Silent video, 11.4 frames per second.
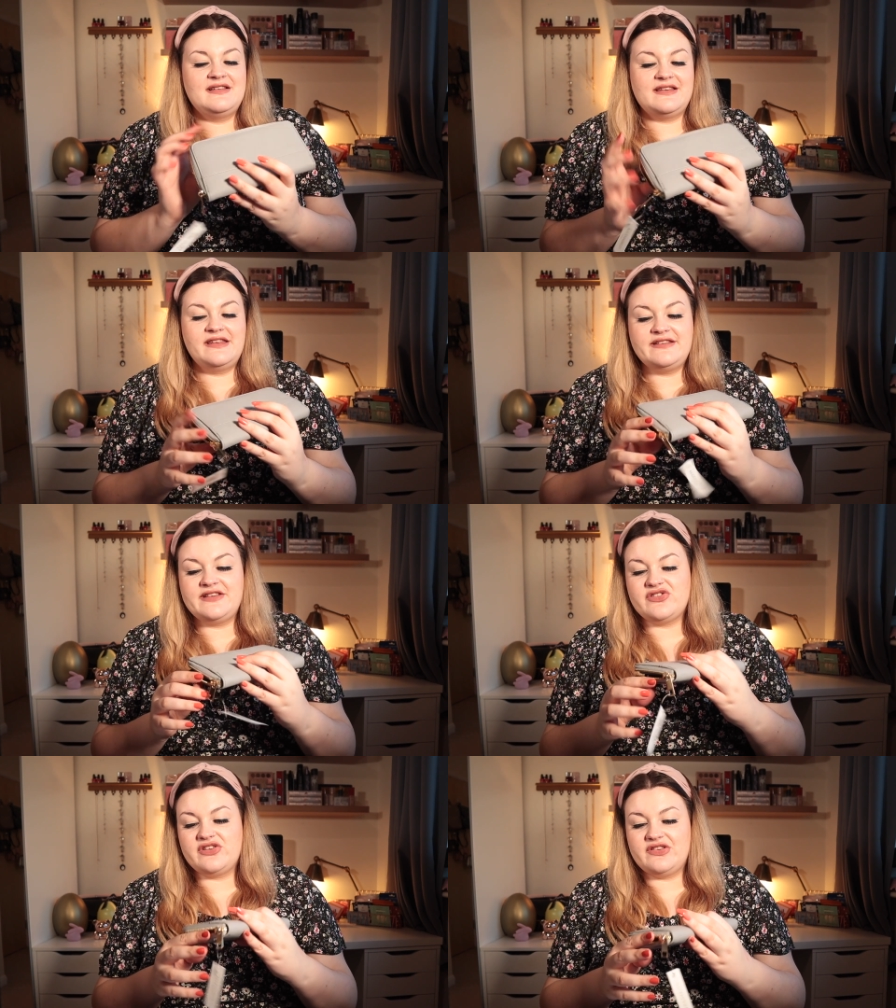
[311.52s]
So
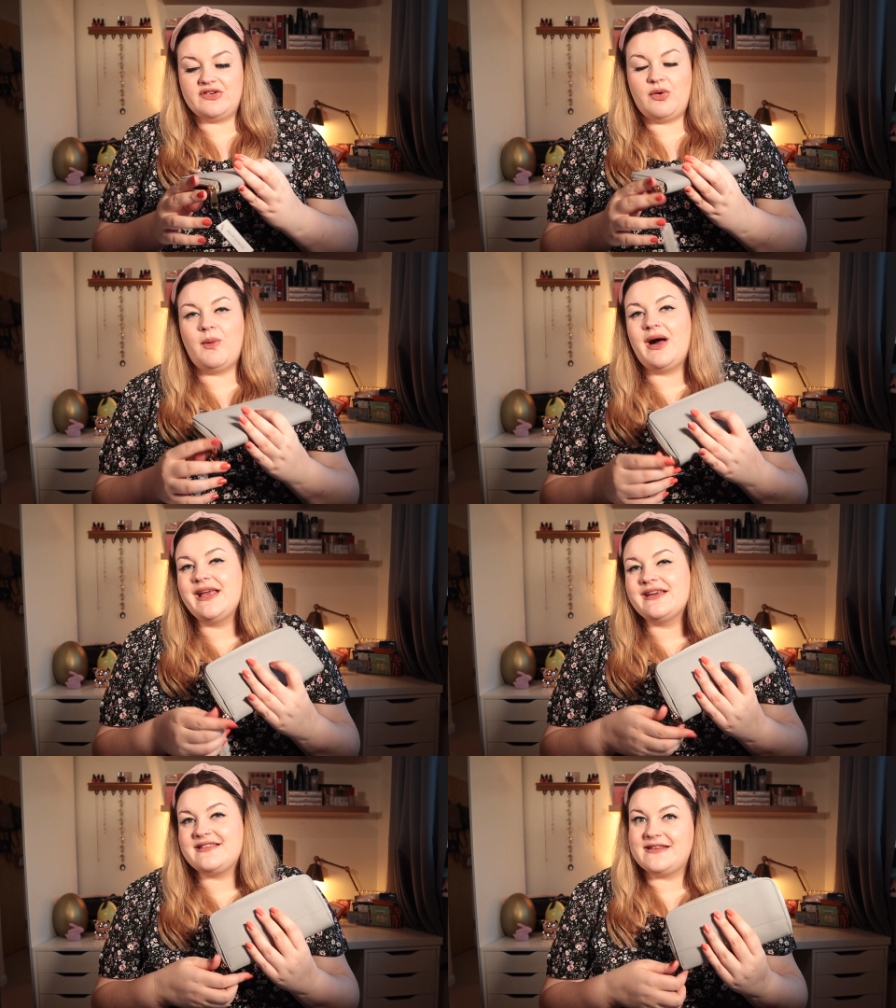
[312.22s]
this is just
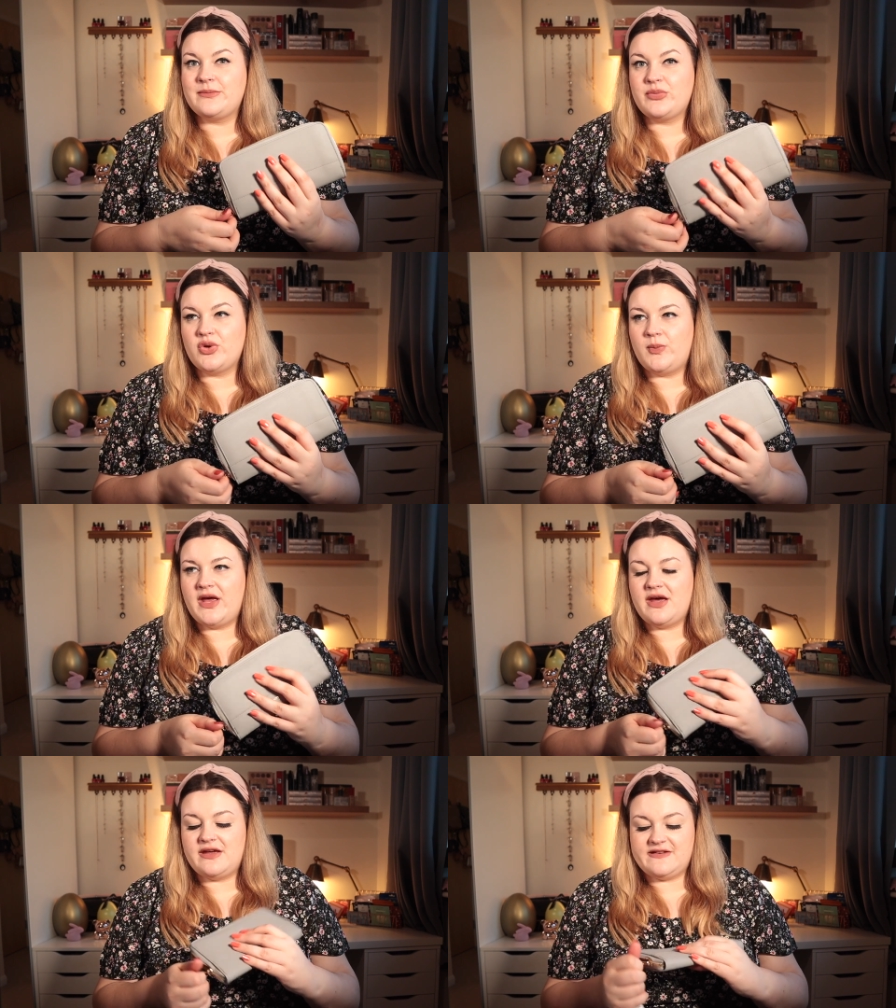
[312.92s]
quite a simple
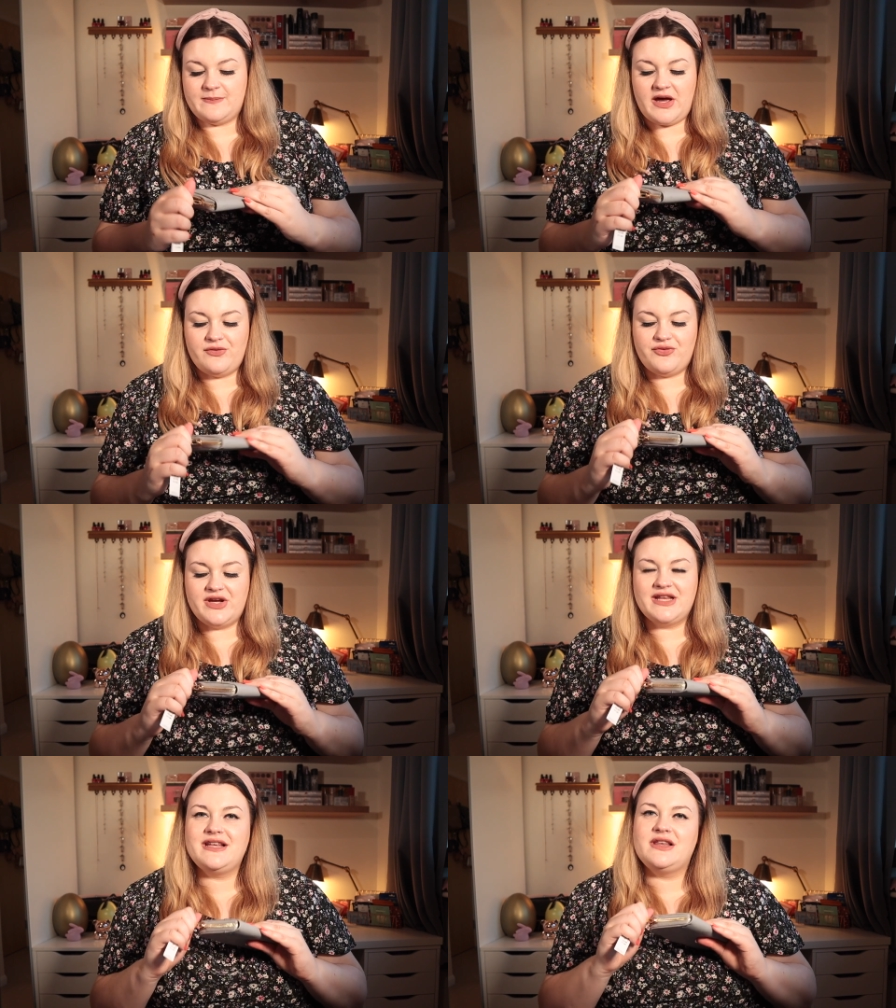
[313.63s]
purse, but I
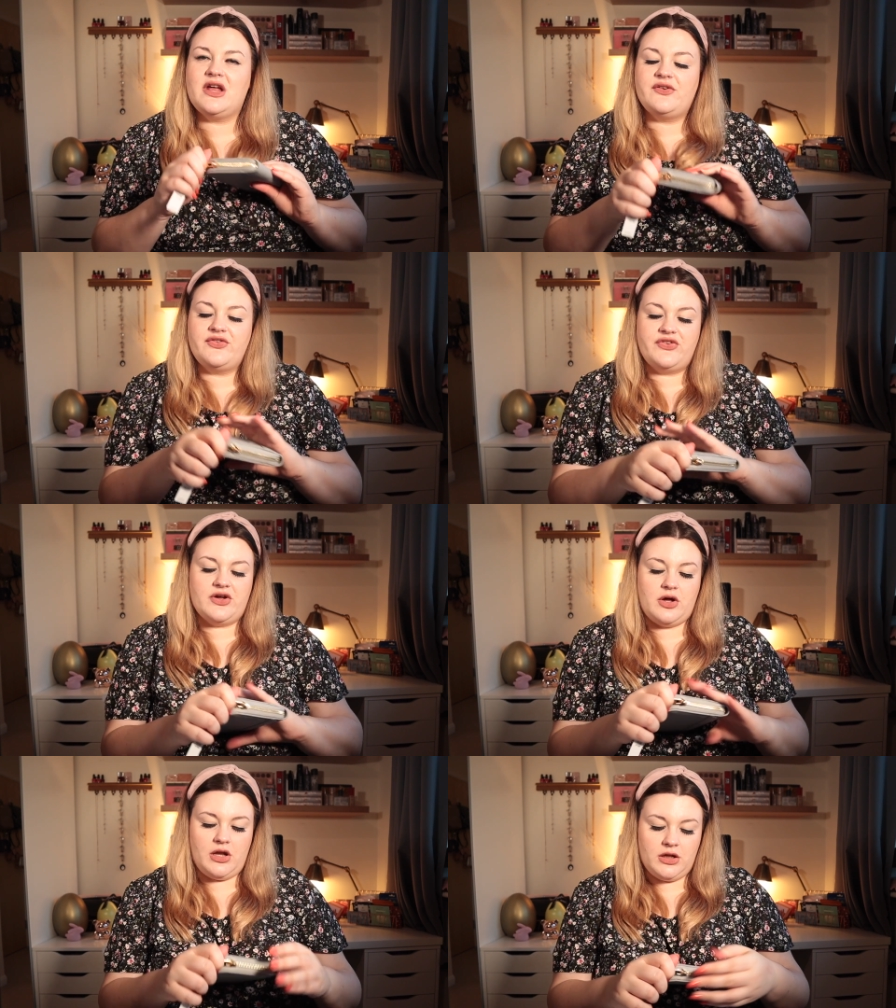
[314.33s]
really loved
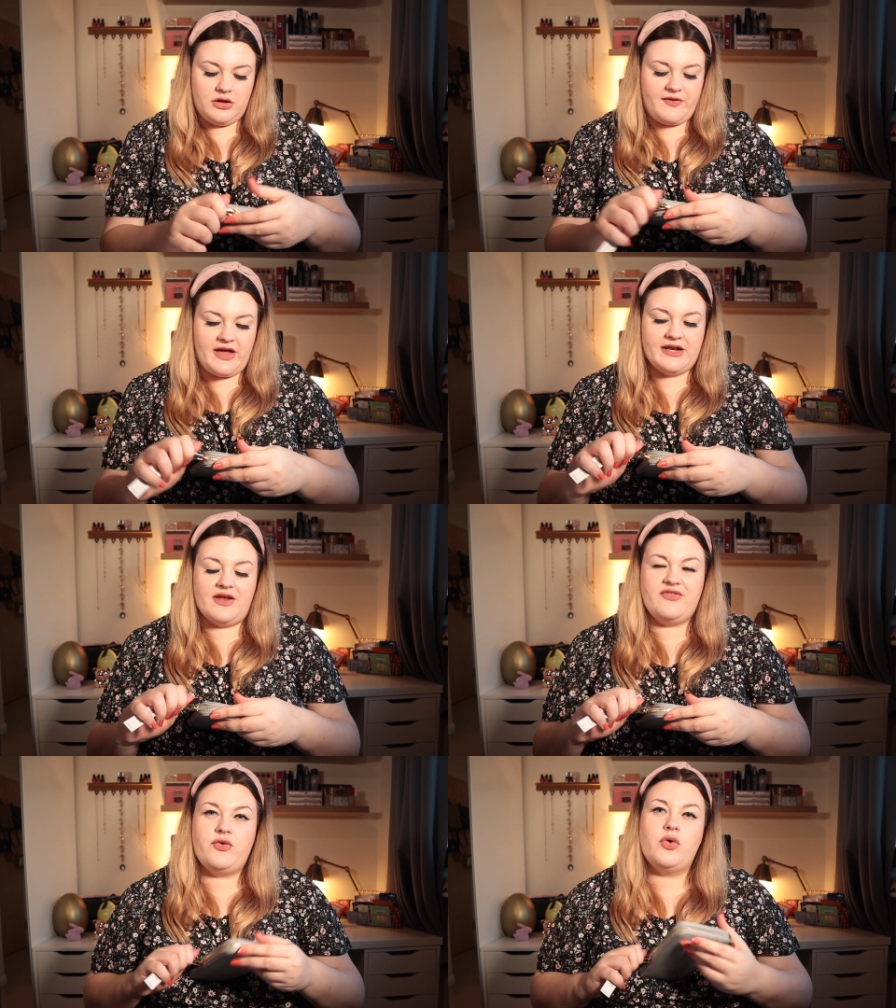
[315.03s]
the colour of it
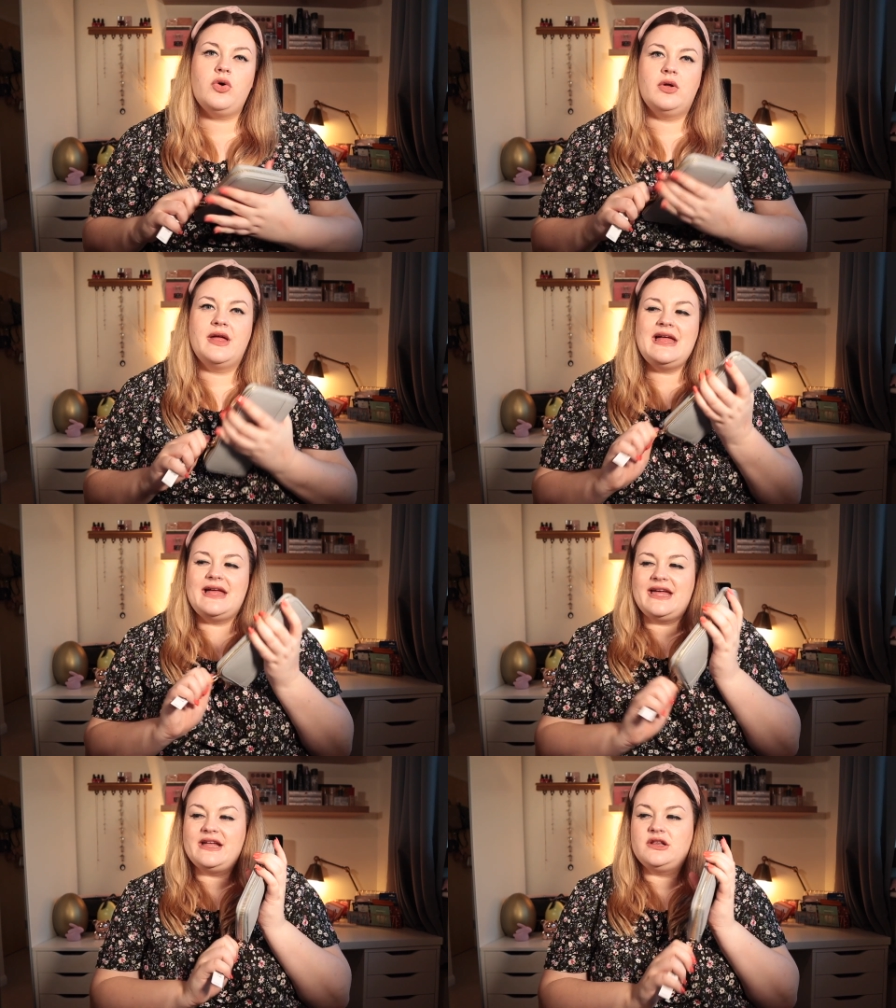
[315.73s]
and I thought
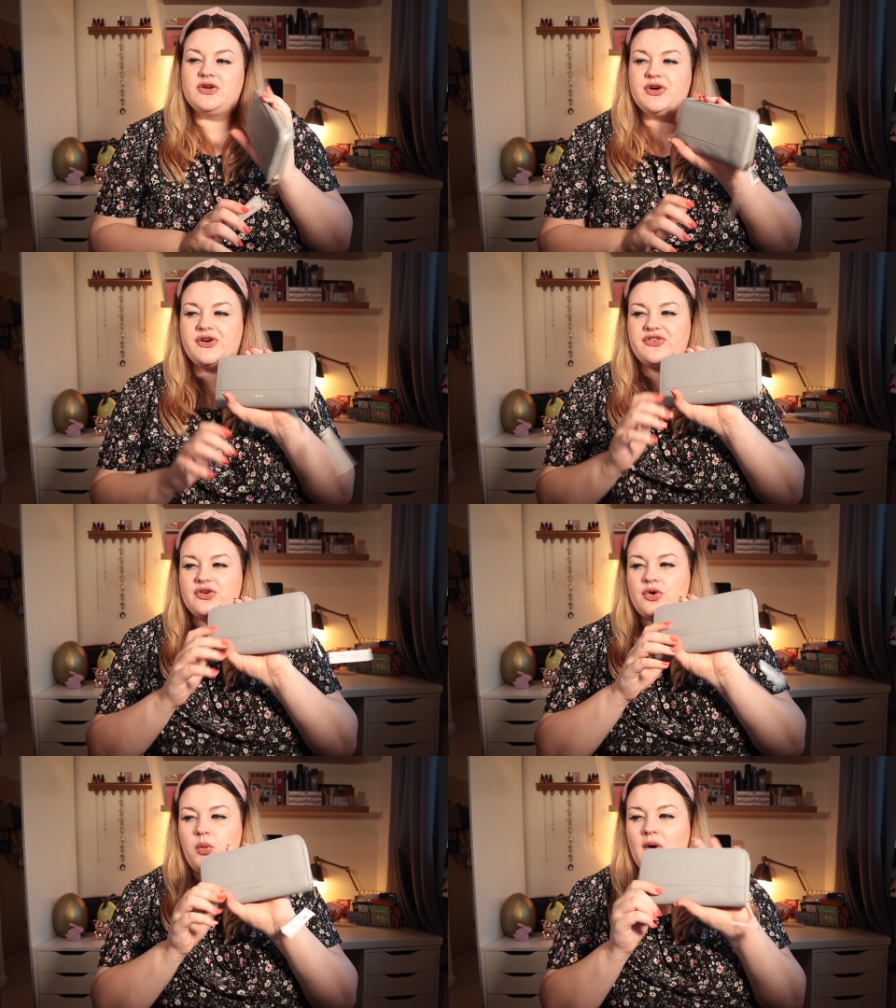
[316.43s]
it
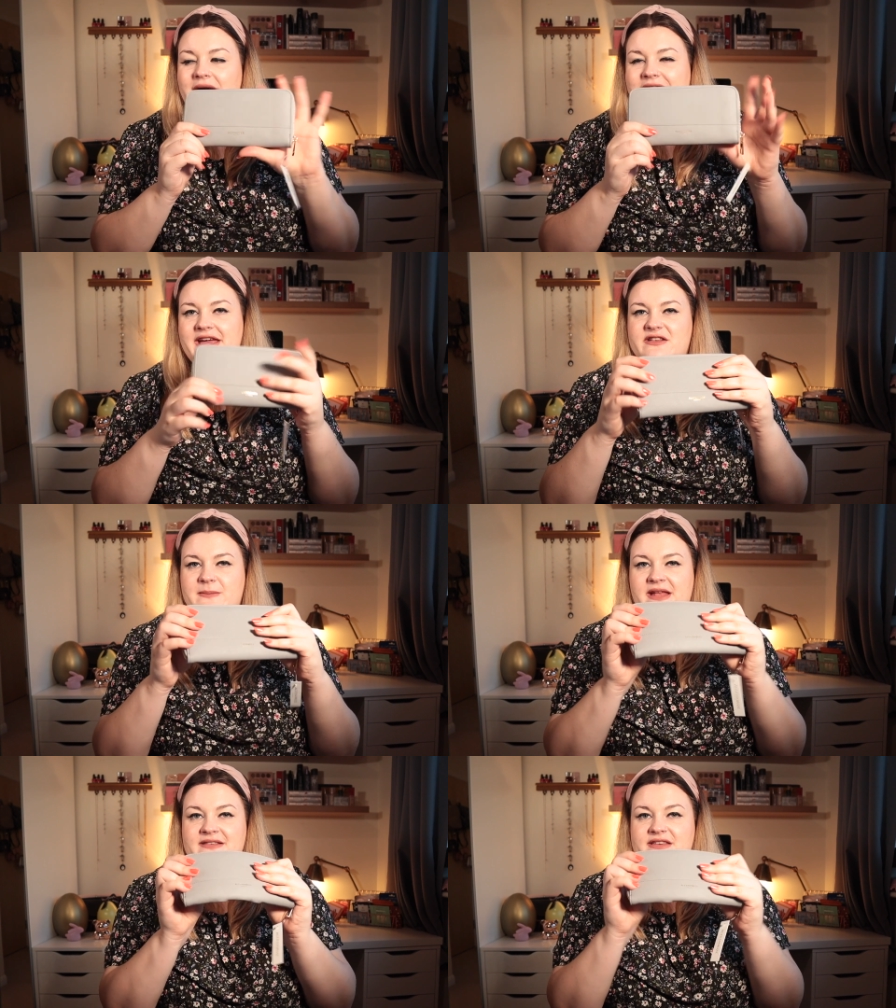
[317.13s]
looked quite
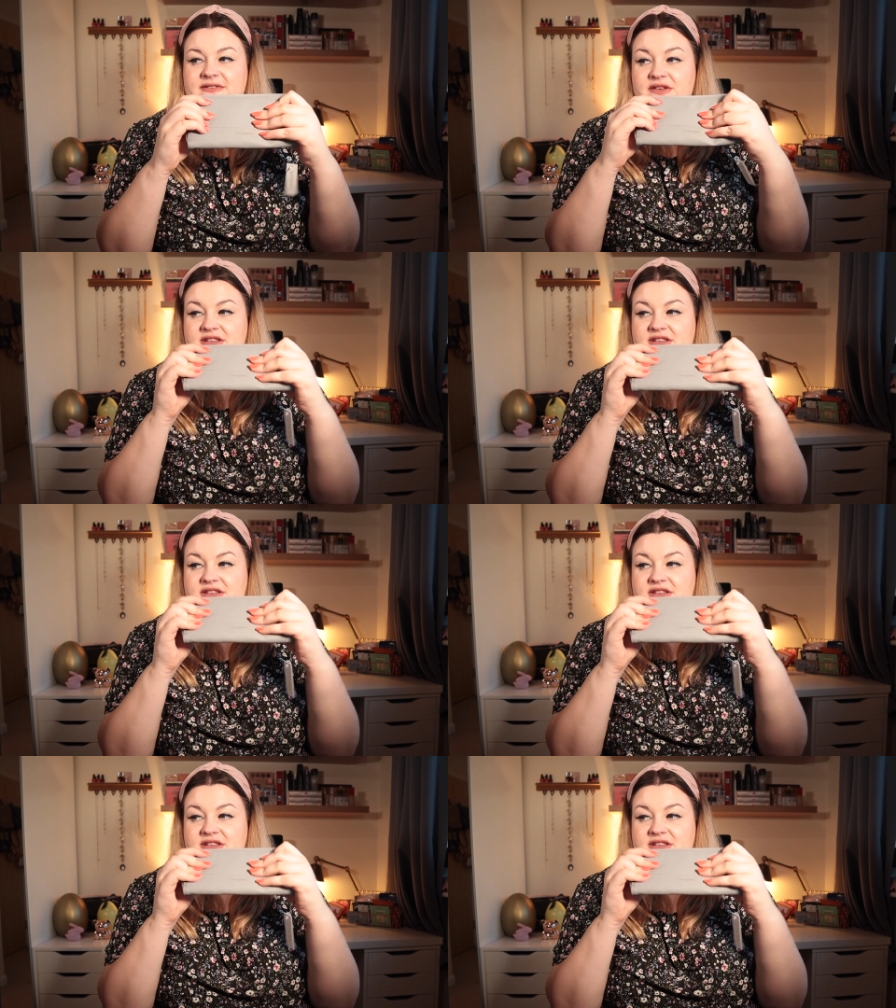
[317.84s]
expensive.